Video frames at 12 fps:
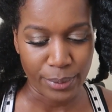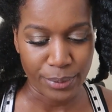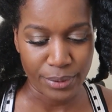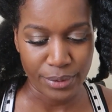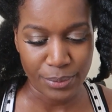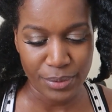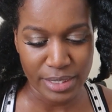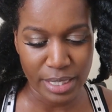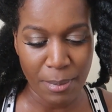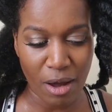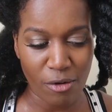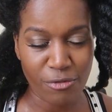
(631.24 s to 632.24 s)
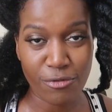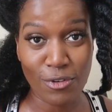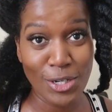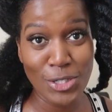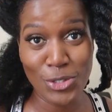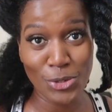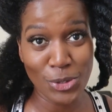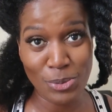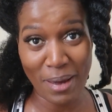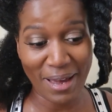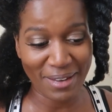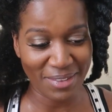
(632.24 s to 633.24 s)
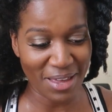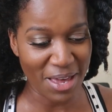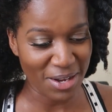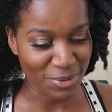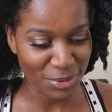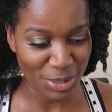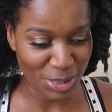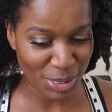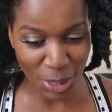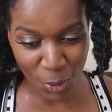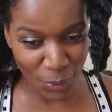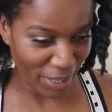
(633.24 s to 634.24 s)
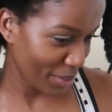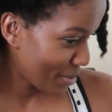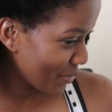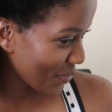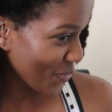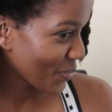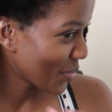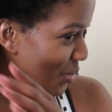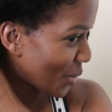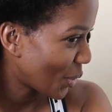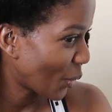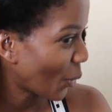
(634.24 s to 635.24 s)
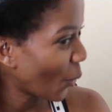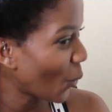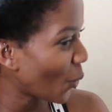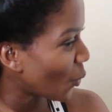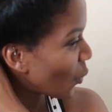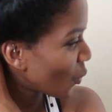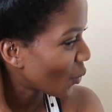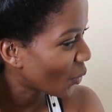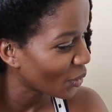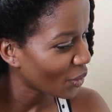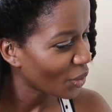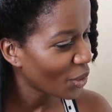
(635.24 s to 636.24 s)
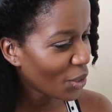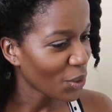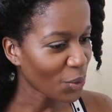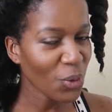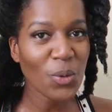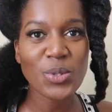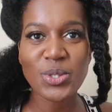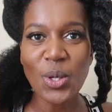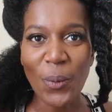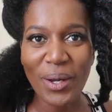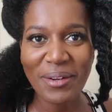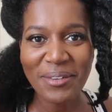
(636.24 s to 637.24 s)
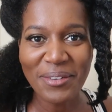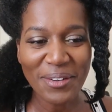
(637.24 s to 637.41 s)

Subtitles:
or it wasn't about frontals back then, it was a sewing. Good old sewing.